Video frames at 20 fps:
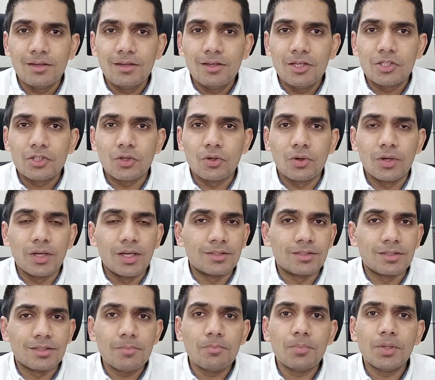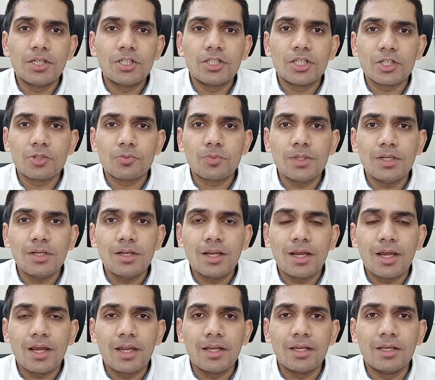So it's a simple adjustment
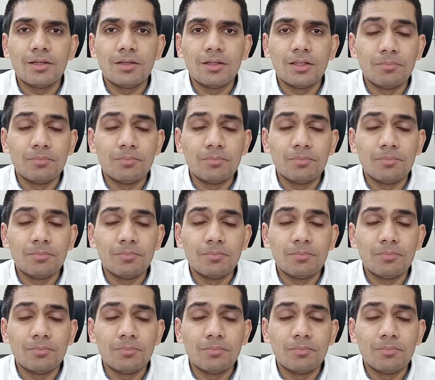and